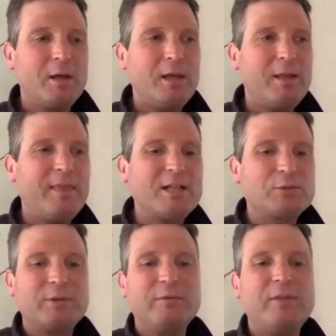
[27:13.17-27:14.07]
That's
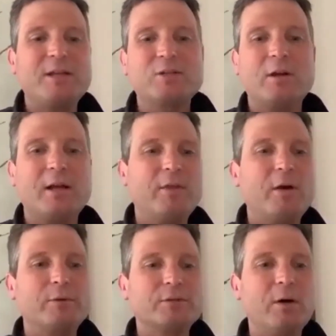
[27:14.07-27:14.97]
what the flashcard I thought
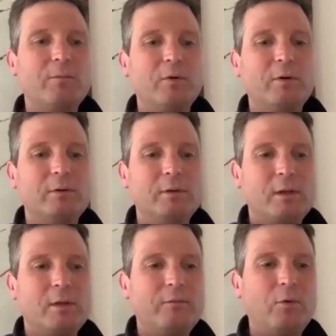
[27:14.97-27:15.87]
was helpful
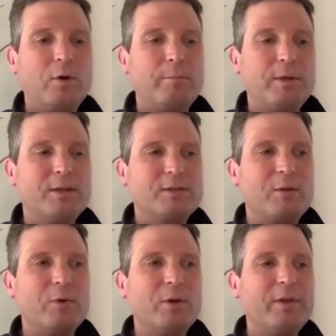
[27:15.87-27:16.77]
for, because it
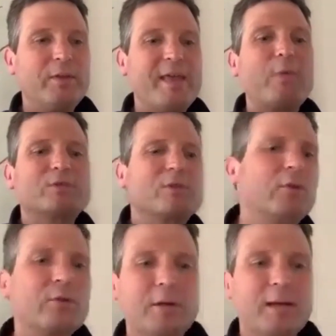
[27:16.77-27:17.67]
really, that was the
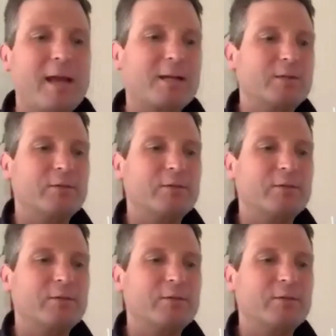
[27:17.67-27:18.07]
learning actually.